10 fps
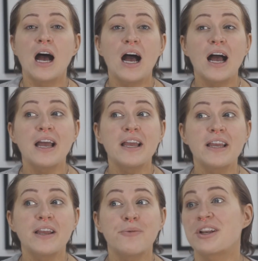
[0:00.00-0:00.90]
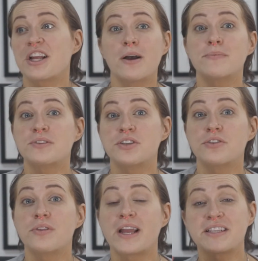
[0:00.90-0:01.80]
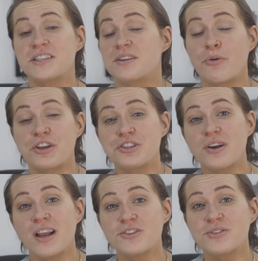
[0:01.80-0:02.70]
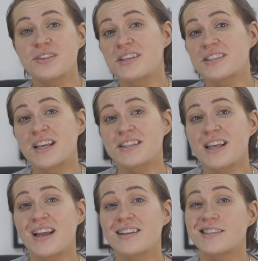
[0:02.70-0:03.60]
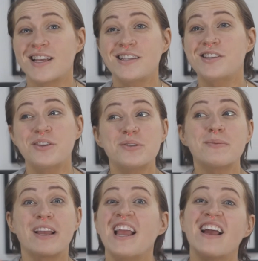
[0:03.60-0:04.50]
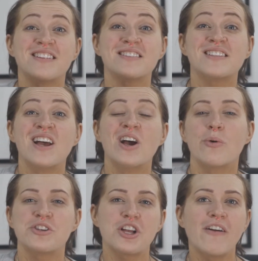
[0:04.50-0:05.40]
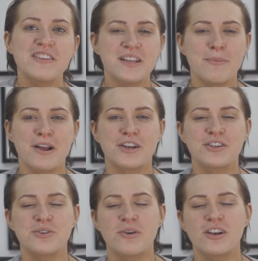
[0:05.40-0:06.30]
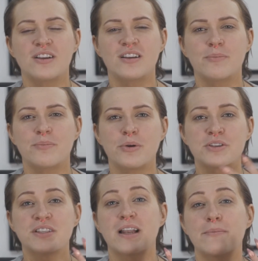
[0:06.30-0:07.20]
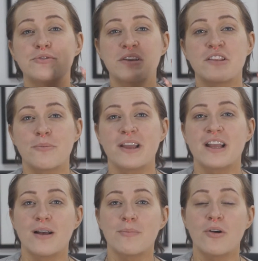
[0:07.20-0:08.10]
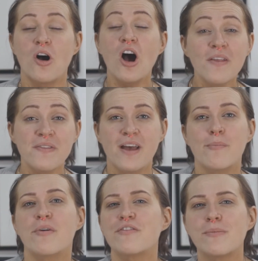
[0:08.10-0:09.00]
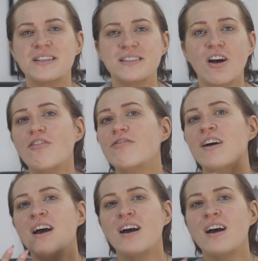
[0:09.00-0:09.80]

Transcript: I, when it comes to like tinted moisturizers and things like that, tend to use my hands, which obviously I'm not gonna do on a person that I'm doing their makeup on them, but for myself,